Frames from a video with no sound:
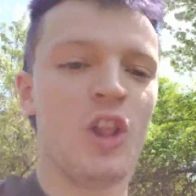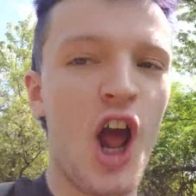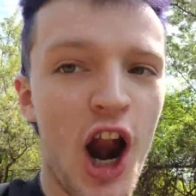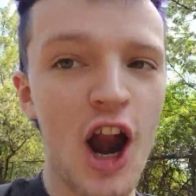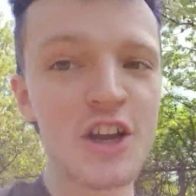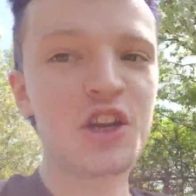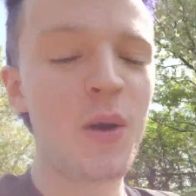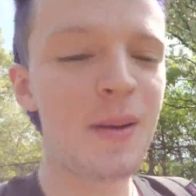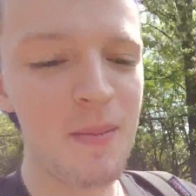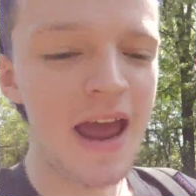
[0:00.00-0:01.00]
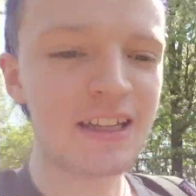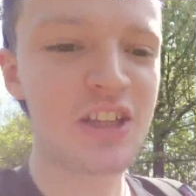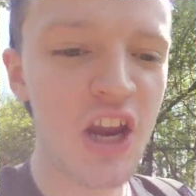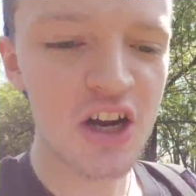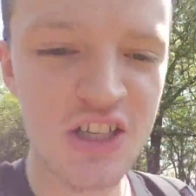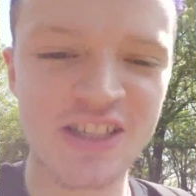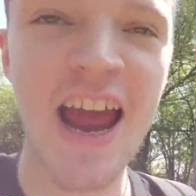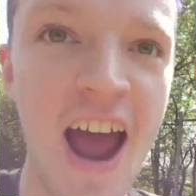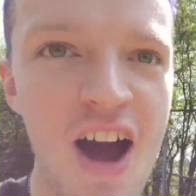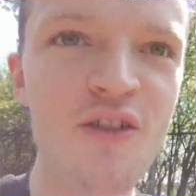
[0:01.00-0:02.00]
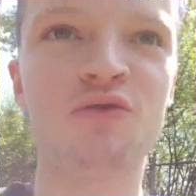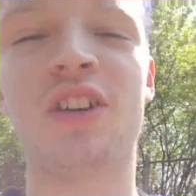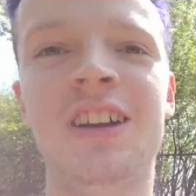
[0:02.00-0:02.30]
learn to admit to yourself